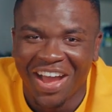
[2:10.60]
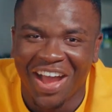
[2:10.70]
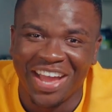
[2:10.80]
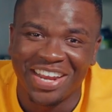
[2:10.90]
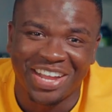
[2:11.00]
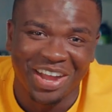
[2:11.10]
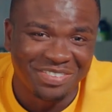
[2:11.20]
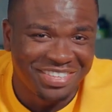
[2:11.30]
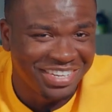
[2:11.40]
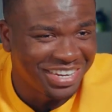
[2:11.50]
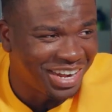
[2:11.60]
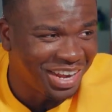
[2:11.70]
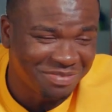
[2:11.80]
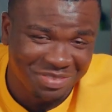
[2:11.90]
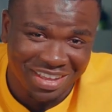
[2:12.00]
They come to the
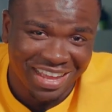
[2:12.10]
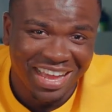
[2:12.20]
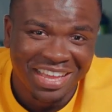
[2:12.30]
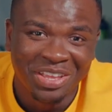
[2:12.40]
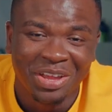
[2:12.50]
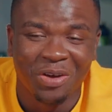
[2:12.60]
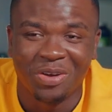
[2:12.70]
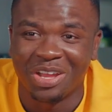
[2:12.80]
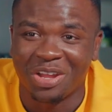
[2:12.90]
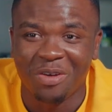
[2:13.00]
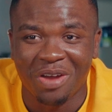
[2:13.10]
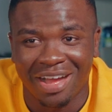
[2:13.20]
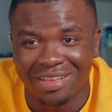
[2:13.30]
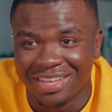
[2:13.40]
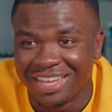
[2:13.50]
club, yeah, or they go
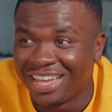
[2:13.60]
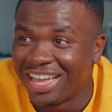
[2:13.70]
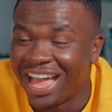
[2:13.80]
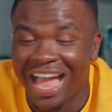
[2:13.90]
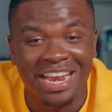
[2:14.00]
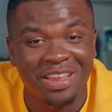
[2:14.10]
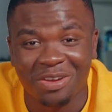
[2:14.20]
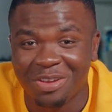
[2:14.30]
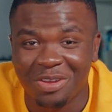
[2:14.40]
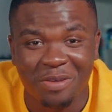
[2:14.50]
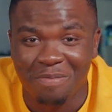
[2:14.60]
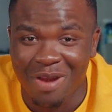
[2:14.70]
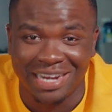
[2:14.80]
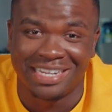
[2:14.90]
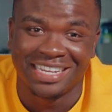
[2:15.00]
out, yeah, and they got no
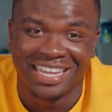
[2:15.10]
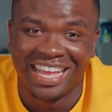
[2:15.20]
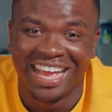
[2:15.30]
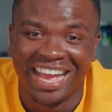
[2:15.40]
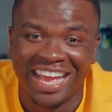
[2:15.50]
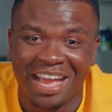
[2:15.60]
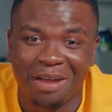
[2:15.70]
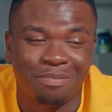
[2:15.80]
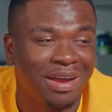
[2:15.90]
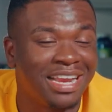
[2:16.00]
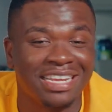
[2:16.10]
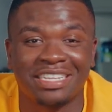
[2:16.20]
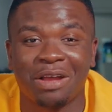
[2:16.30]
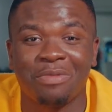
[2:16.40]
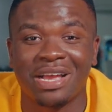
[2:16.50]
bread. But then
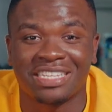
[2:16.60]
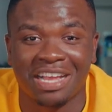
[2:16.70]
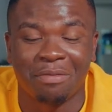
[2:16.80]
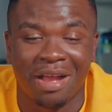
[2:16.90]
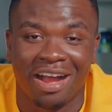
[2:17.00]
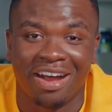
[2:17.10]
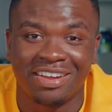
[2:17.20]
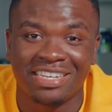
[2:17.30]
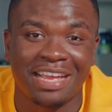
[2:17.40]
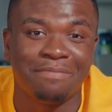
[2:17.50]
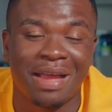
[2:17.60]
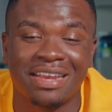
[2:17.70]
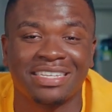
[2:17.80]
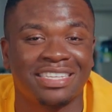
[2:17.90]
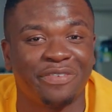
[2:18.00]
some way, somehow, they
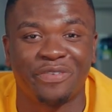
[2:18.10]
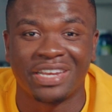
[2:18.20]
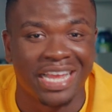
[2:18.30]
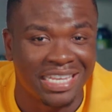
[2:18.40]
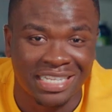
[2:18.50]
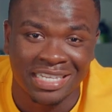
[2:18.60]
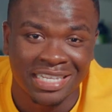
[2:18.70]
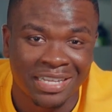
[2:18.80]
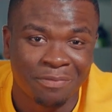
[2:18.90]
manage to finesse